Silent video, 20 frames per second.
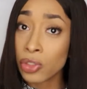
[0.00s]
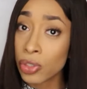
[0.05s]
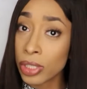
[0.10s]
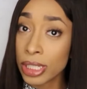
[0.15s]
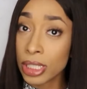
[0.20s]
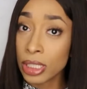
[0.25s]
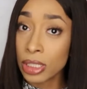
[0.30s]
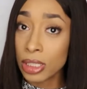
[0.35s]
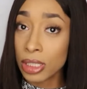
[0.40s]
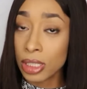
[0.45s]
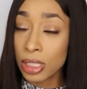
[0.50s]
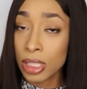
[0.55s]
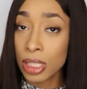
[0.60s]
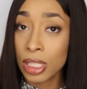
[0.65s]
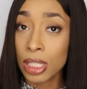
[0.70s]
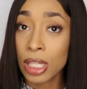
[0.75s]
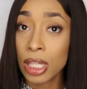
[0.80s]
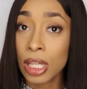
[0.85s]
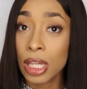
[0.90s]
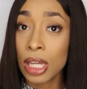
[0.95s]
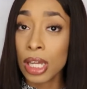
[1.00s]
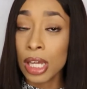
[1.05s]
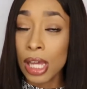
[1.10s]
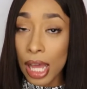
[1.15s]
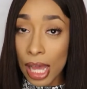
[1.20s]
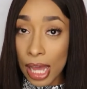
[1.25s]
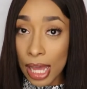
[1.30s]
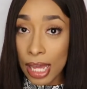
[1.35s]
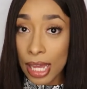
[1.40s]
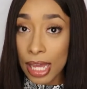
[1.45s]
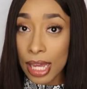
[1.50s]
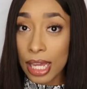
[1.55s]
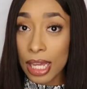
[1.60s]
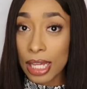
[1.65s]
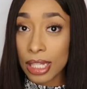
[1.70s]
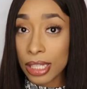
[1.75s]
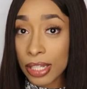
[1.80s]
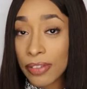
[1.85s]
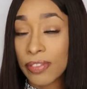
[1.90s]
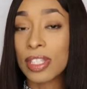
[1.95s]
drinks
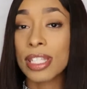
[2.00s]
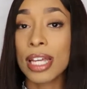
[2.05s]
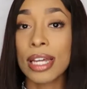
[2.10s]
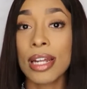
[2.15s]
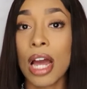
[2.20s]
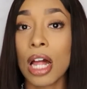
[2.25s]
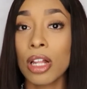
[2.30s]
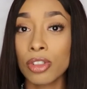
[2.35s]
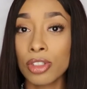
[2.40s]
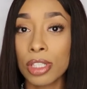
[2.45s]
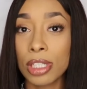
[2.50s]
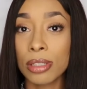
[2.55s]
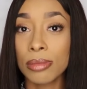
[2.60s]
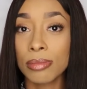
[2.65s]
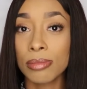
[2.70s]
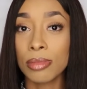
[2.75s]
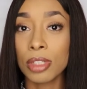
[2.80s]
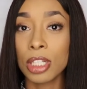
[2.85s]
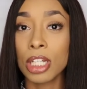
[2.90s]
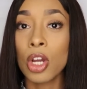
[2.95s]
and leave the $10 tip.